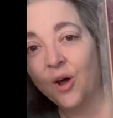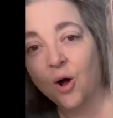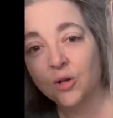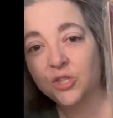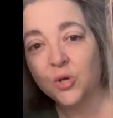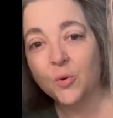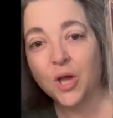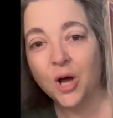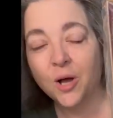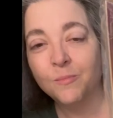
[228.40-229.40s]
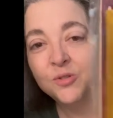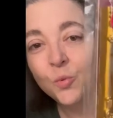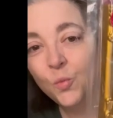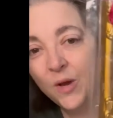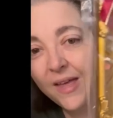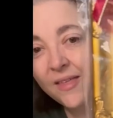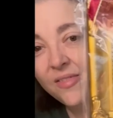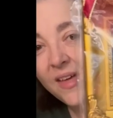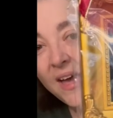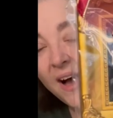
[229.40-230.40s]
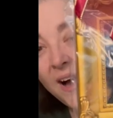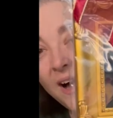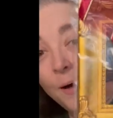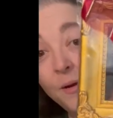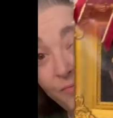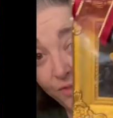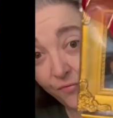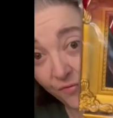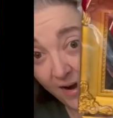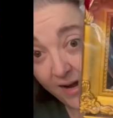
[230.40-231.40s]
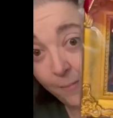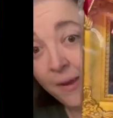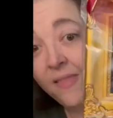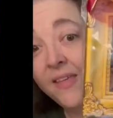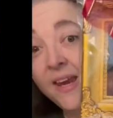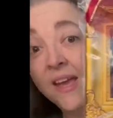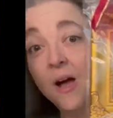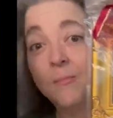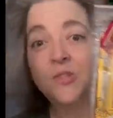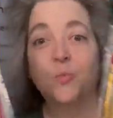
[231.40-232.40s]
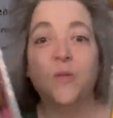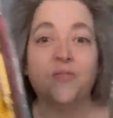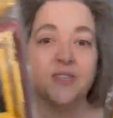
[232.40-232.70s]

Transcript: also comes with the frame, and then it comes with the